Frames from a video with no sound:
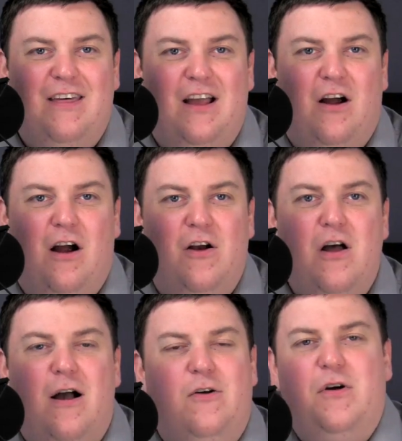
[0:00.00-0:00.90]
think are
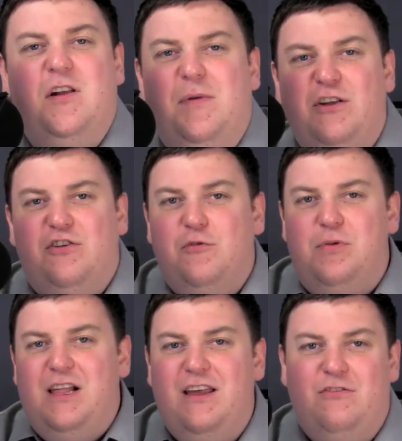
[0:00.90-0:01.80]
not going to be too
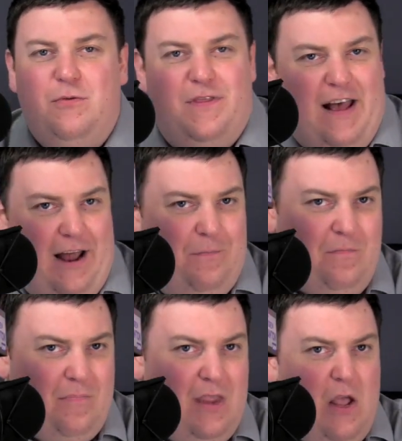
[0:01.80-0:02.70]
pleased with that.
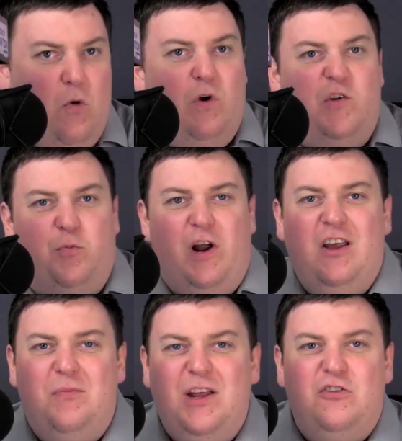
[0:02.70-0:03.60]
Which
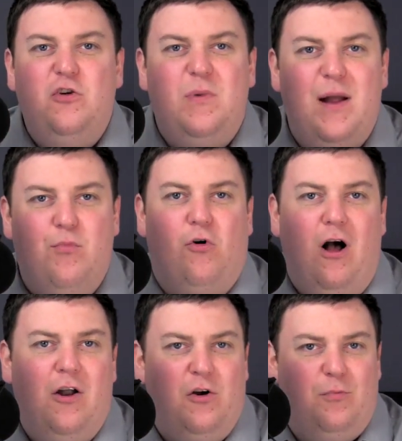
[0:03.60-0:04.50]
brings me to my
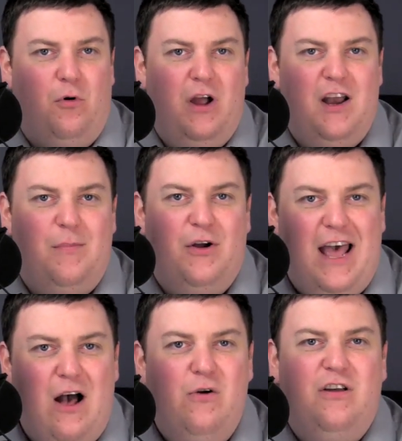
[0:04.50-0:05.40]
broader point about
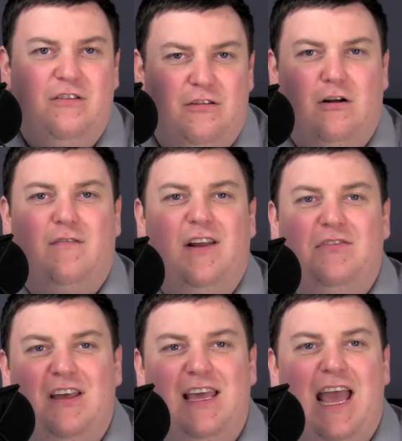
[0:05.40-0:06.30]
how
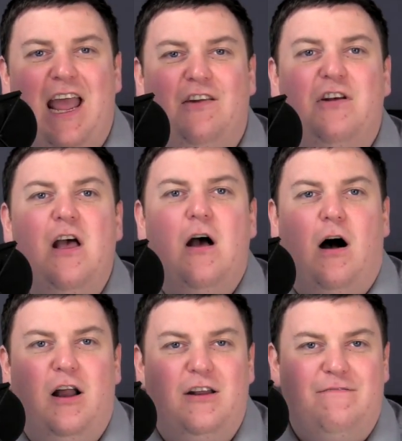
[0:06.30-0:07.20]
conservatives engage
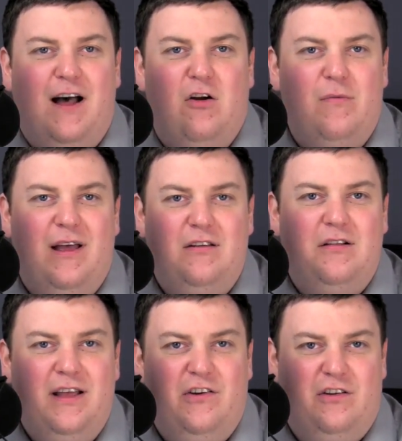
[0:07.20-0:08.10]
on
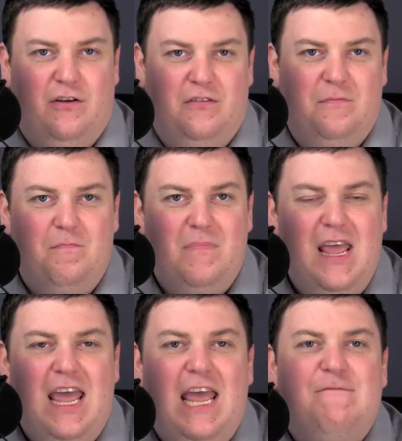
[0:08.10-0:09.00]
environmental issues.
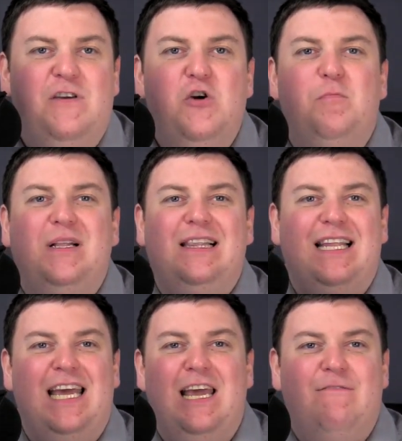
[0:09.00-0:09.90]
If you
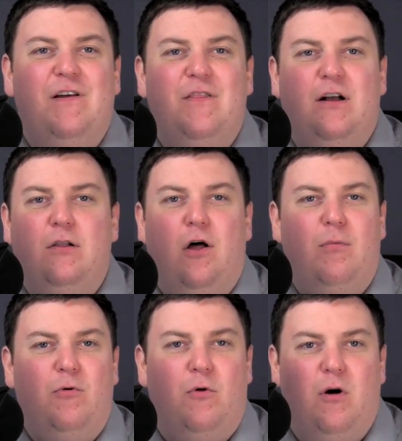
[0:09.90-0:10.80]
believe that
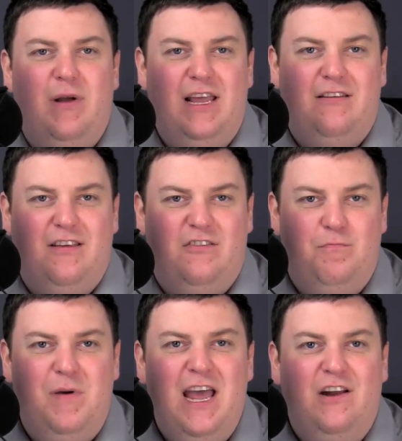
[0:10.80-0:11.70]
global warming is this
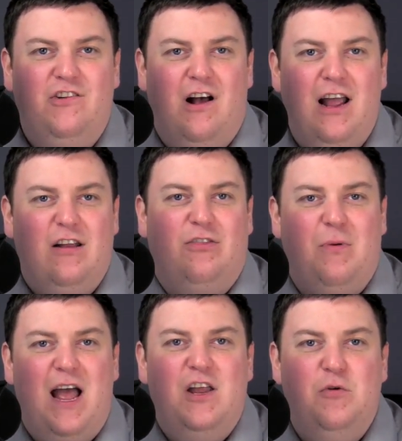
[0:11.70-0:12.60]
big, giant
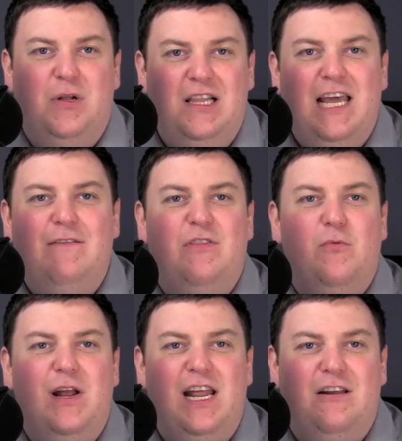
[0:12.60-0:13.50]
threat, and you believe
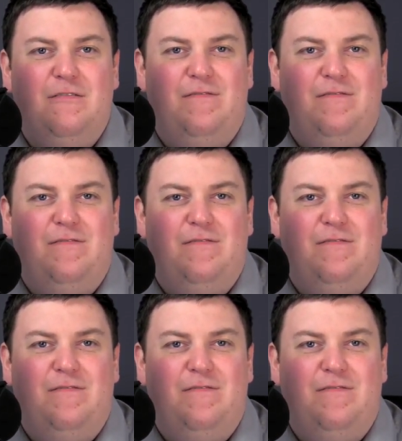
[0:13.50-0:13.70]
that we need to